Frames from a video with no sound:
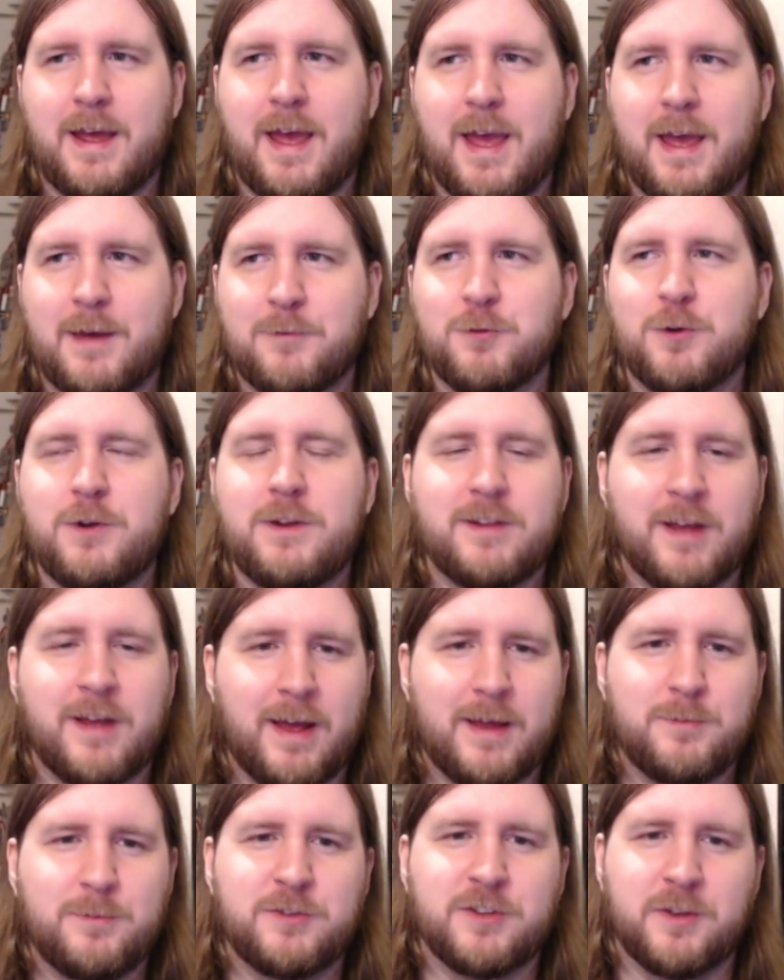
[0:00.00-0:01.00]
every
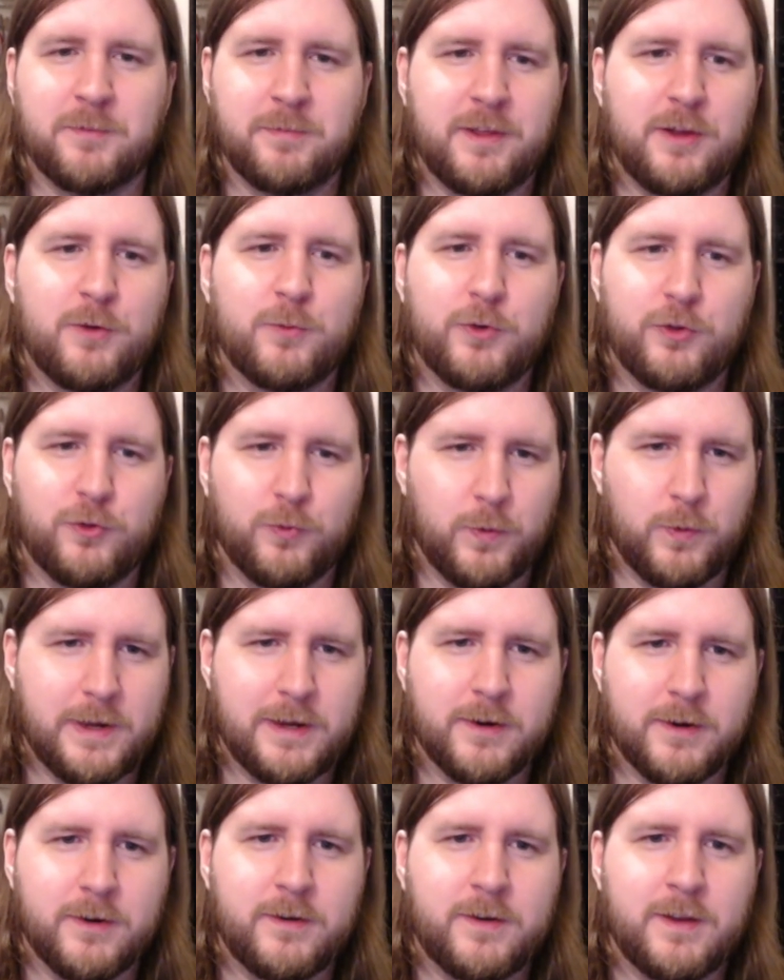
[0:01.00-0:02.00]
time something was
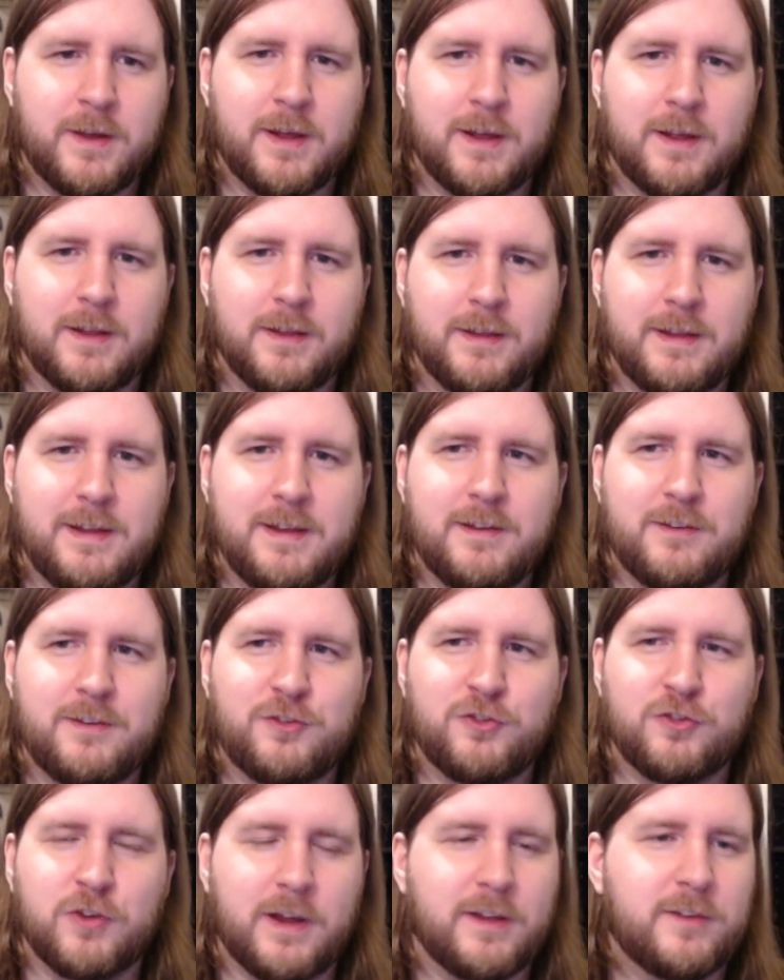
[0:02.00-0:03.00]
weird, Leez
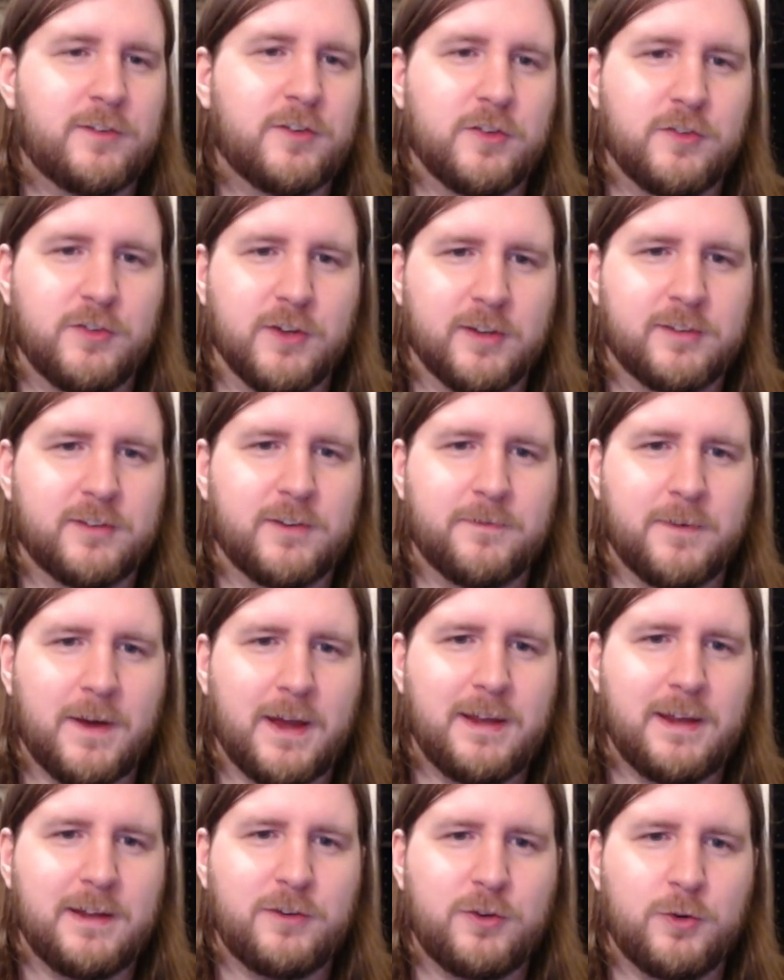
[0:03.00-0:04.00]
tries to
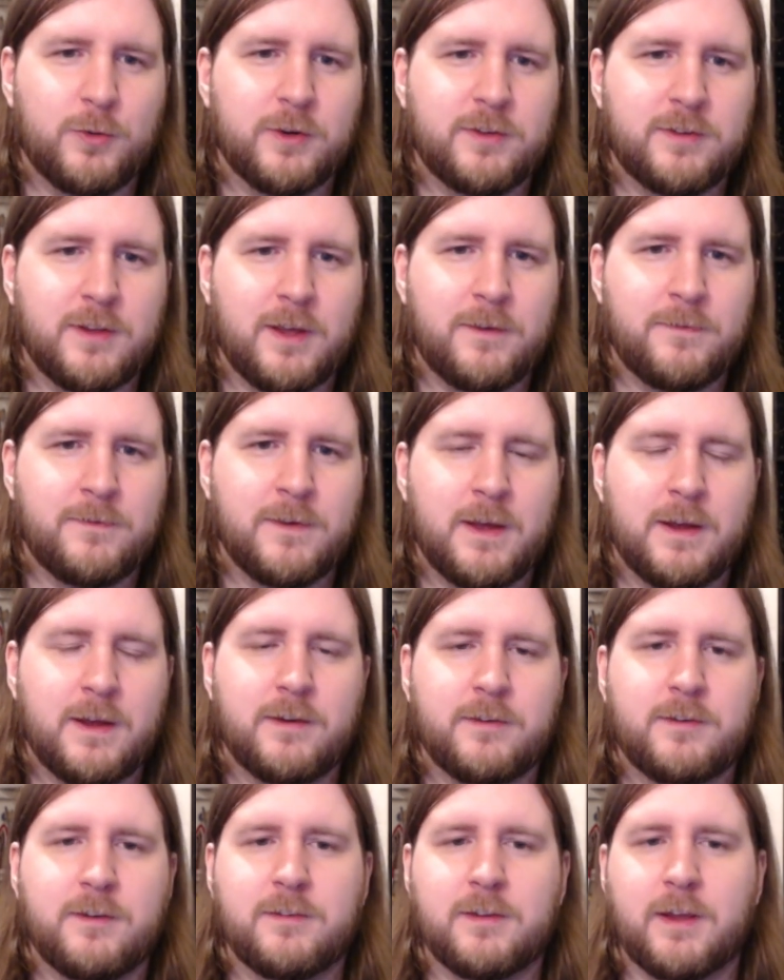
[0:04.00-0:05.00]
justify it to herself.
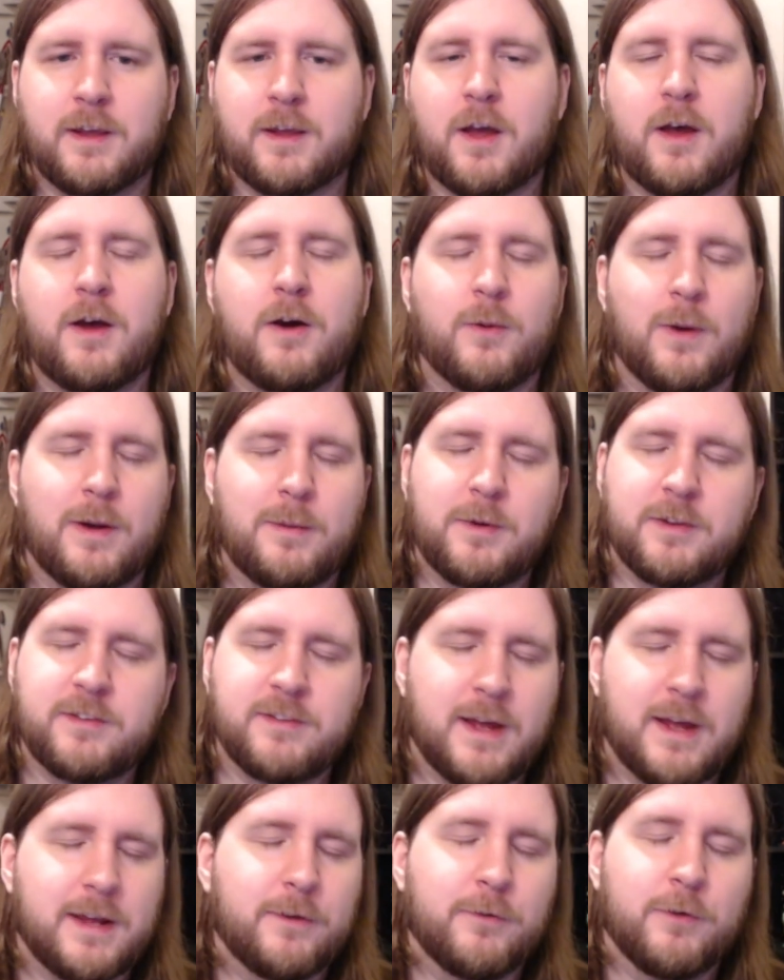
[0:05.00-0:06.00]
She's like, oh, I
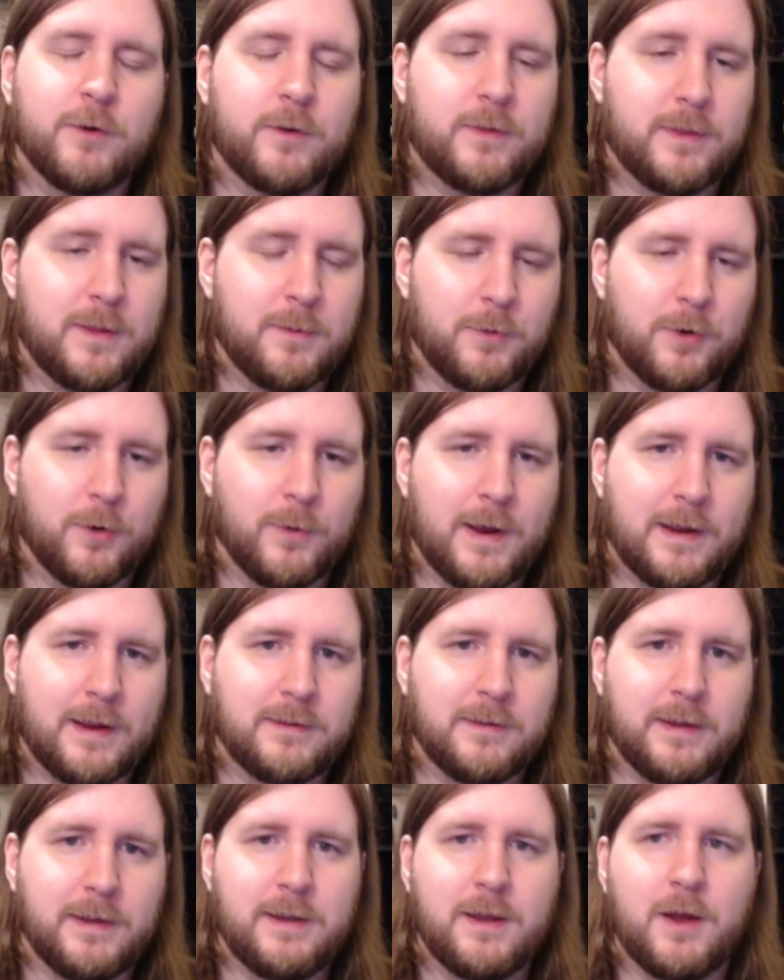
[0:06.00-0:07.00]
must not have heard them
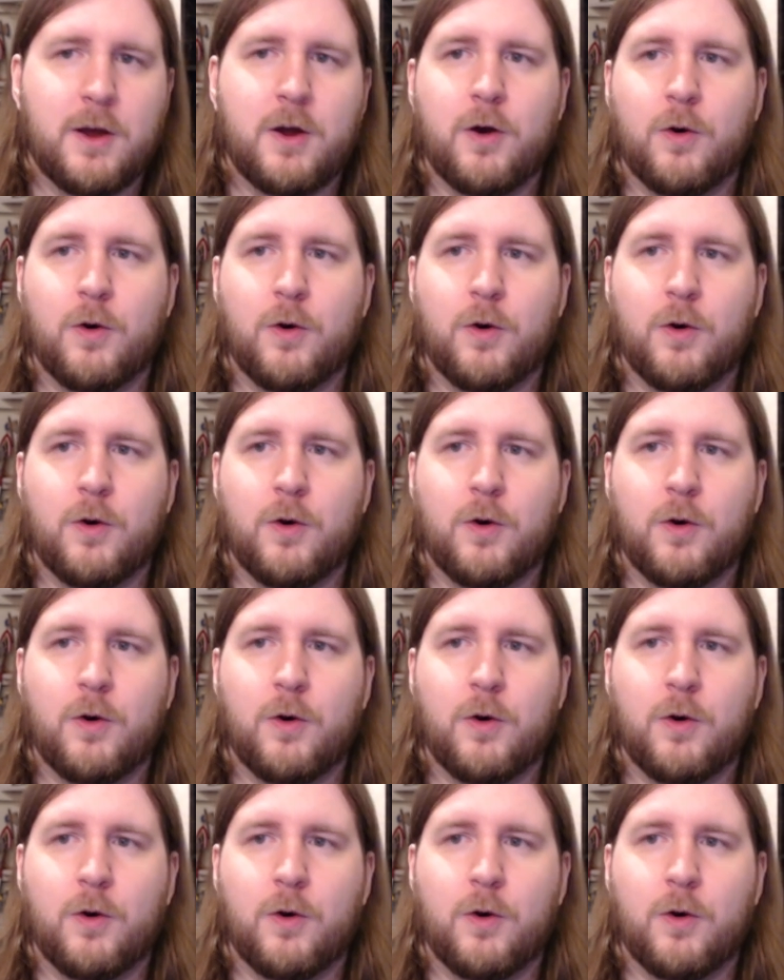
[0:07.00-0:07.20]
correctly.